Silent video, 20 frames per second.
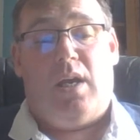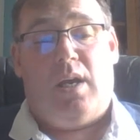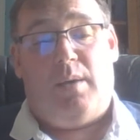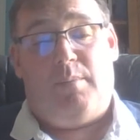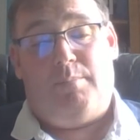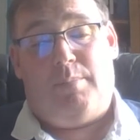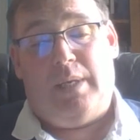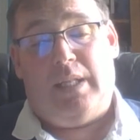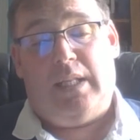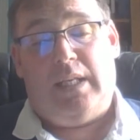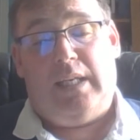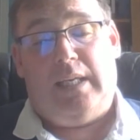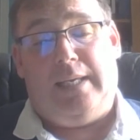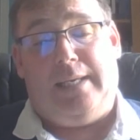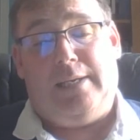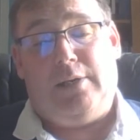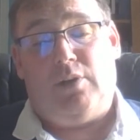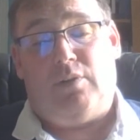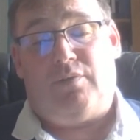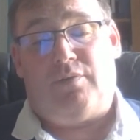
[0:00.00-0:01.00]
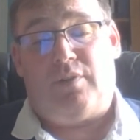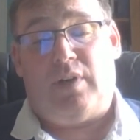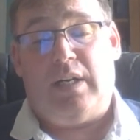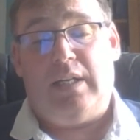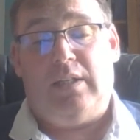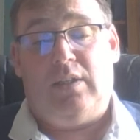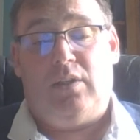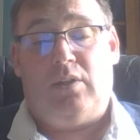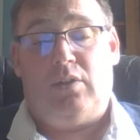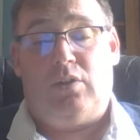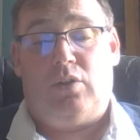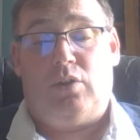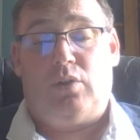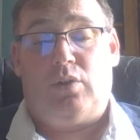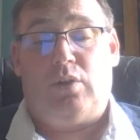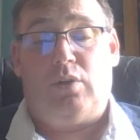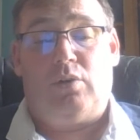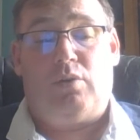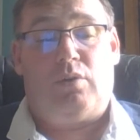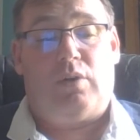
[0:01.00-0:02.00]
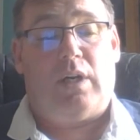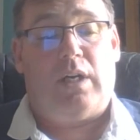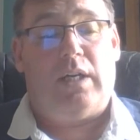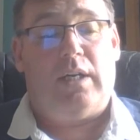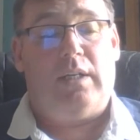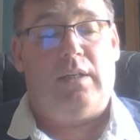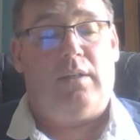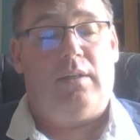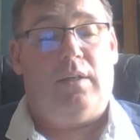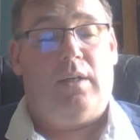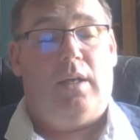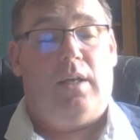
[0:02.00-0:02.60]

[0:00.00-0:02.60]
and Billy he got frightened and took and cried